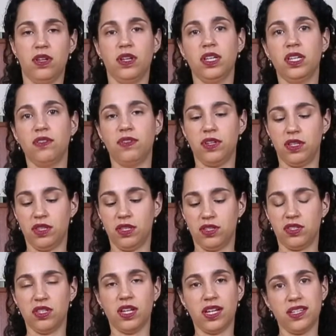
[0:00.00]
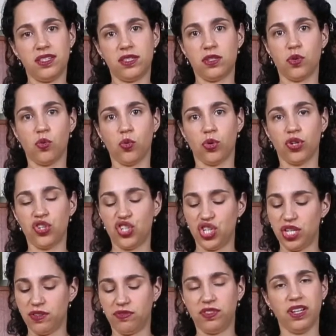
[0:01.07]
Give it this nice
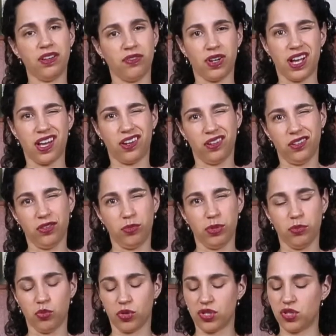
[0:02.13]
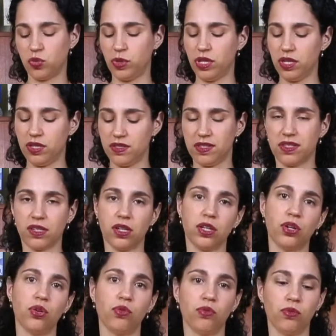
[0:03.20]
orangey flavor, add a little bit more sweetness. It's going to
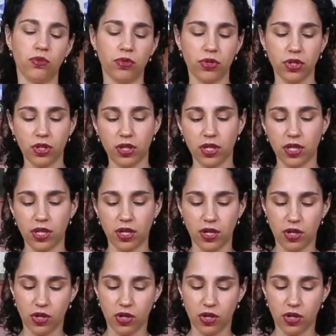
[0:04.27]
go really,